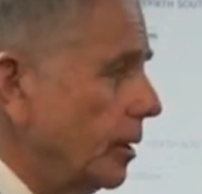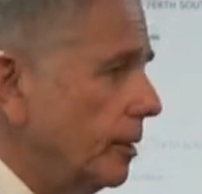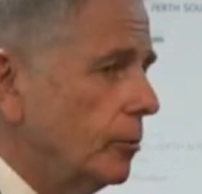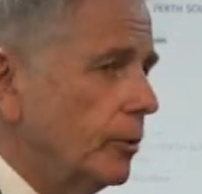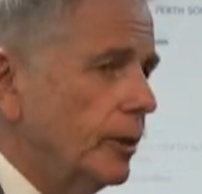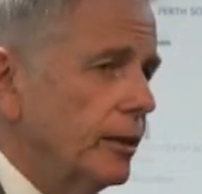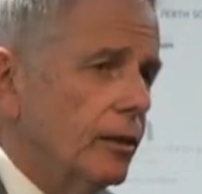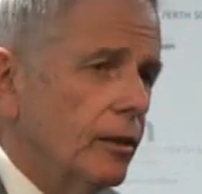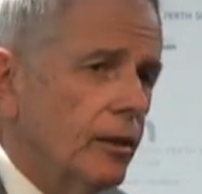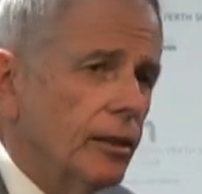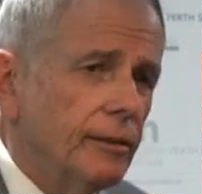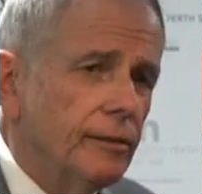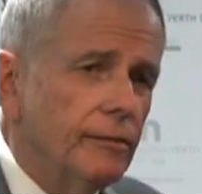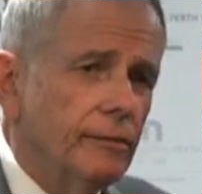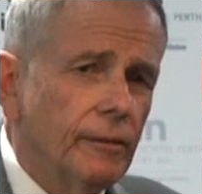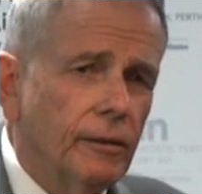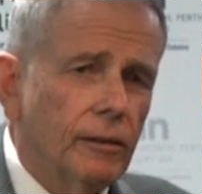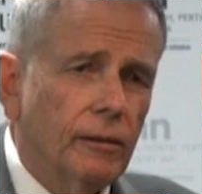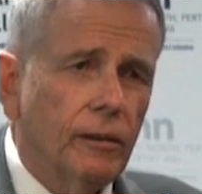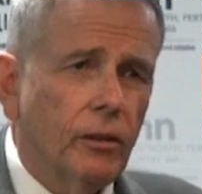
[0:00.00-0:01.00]

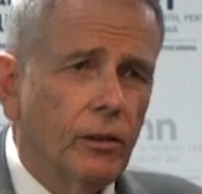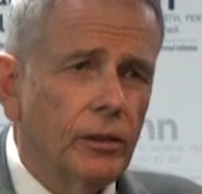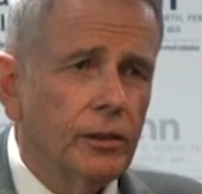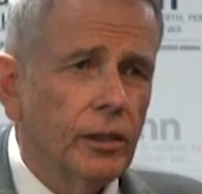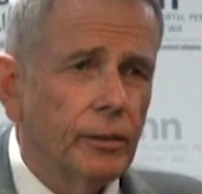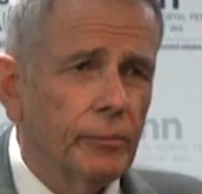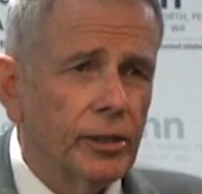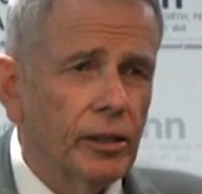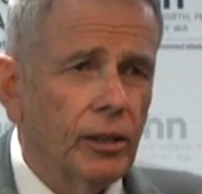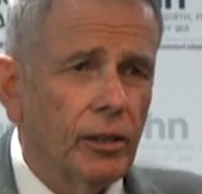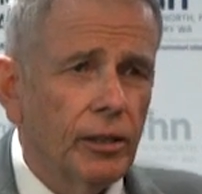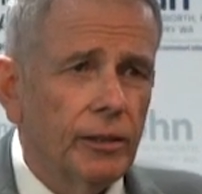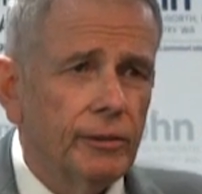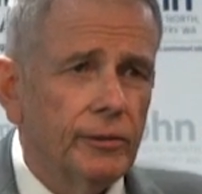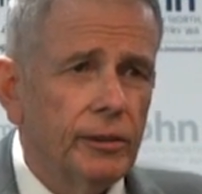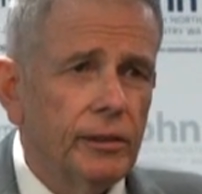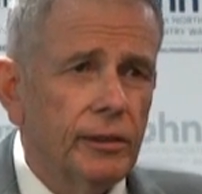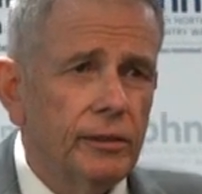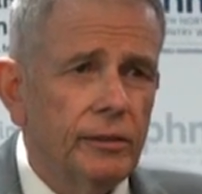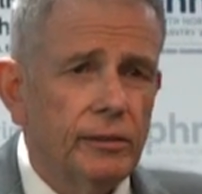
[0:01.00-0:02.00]
A long time ago, I
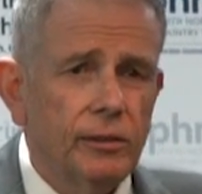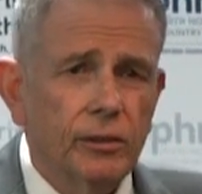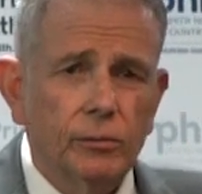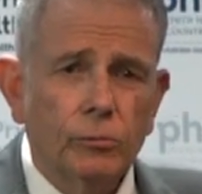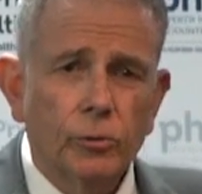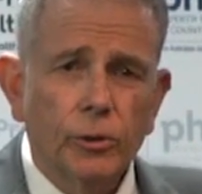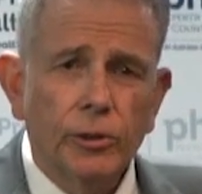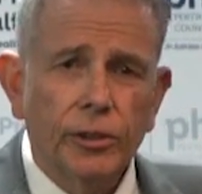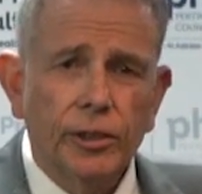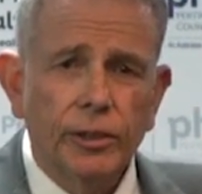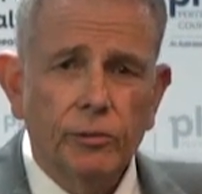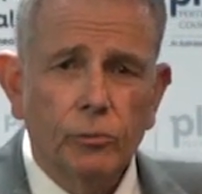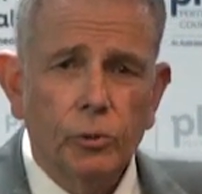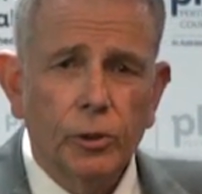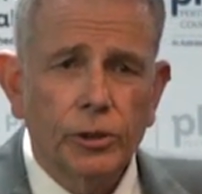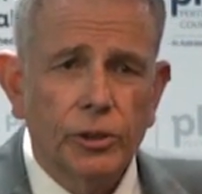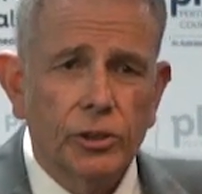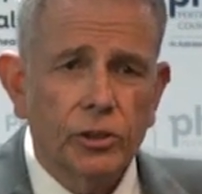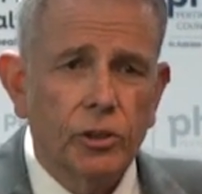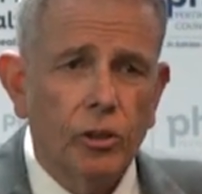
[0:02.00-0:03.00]
did some work in
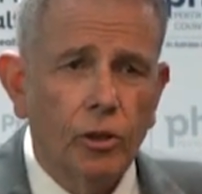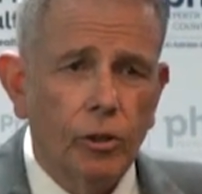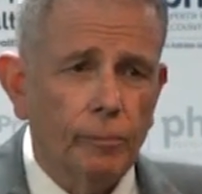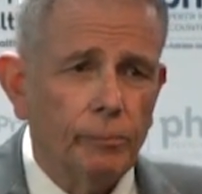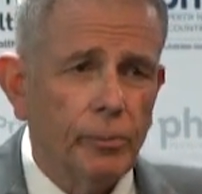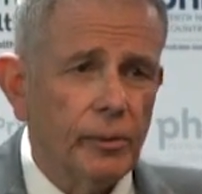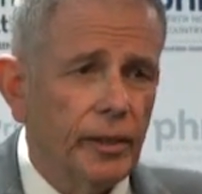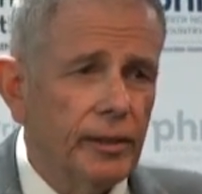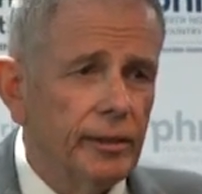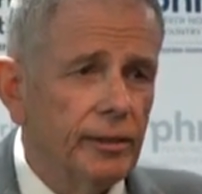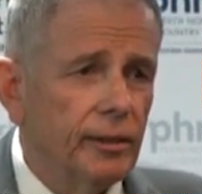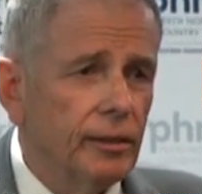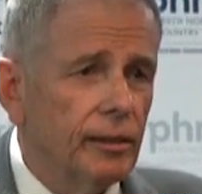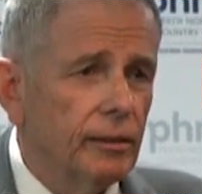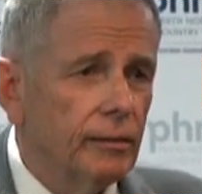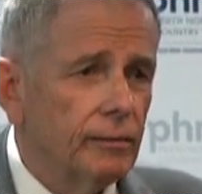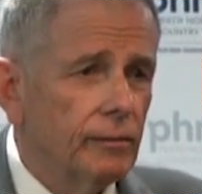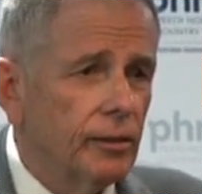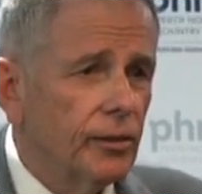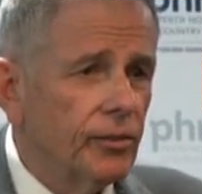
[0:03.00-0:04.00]
workers' comp, and
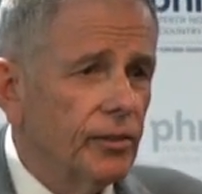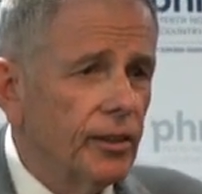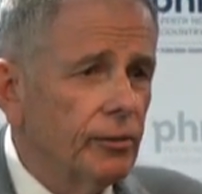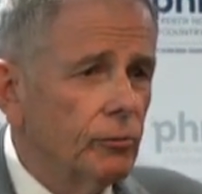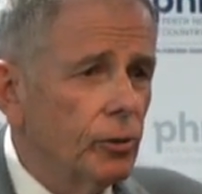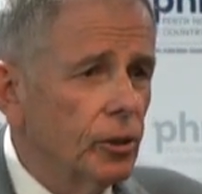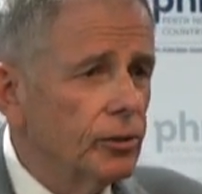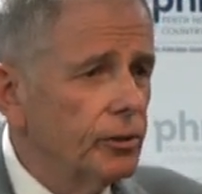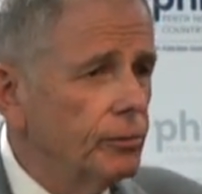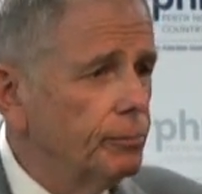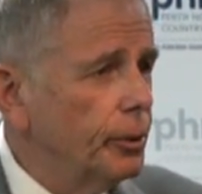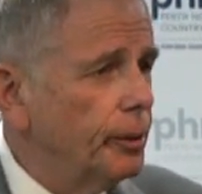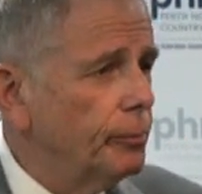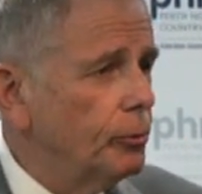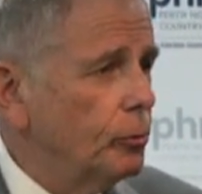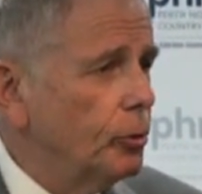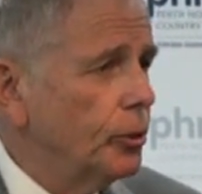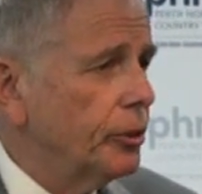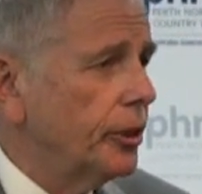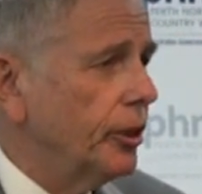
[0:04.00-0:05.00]
the thing was
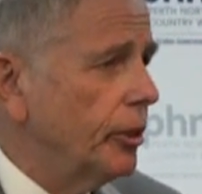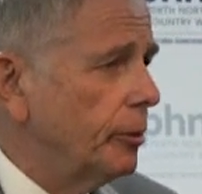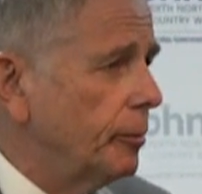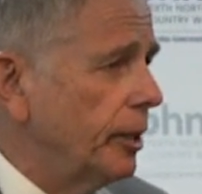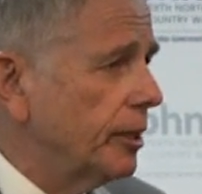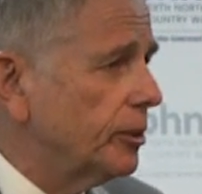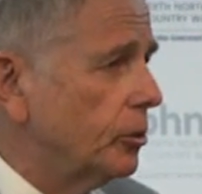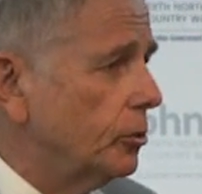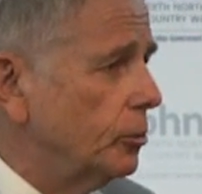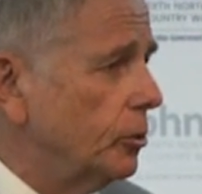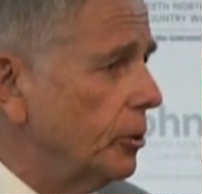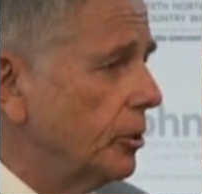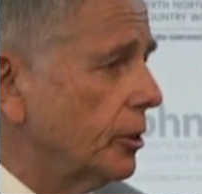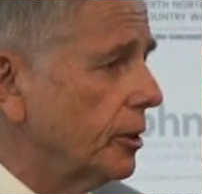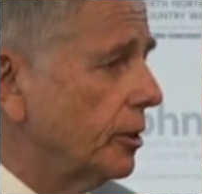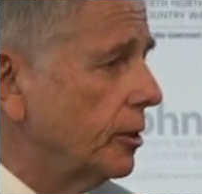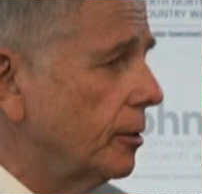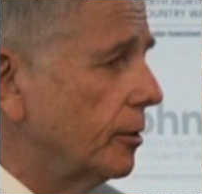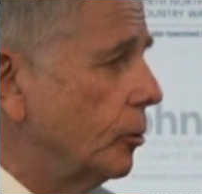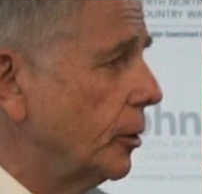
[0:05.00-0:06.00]
people weren't going back to
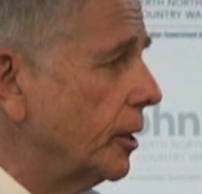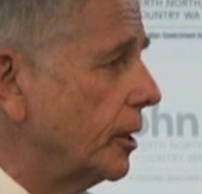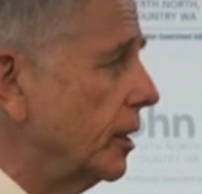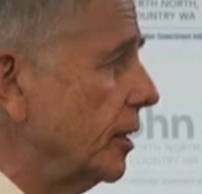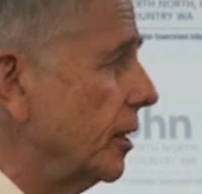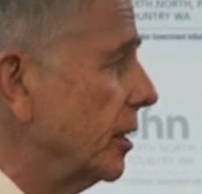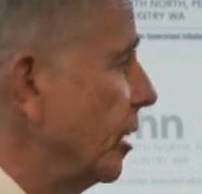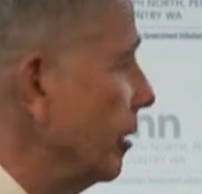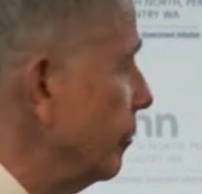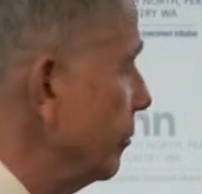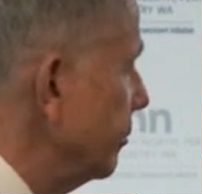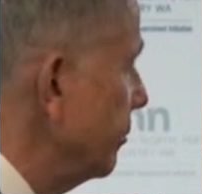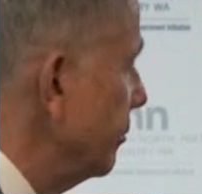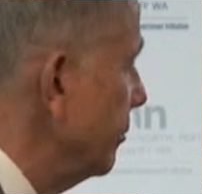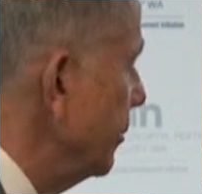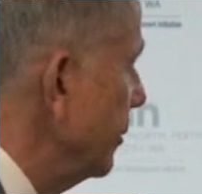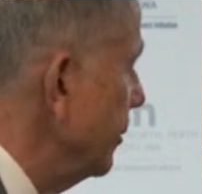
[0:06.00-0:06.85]
work quickly enough.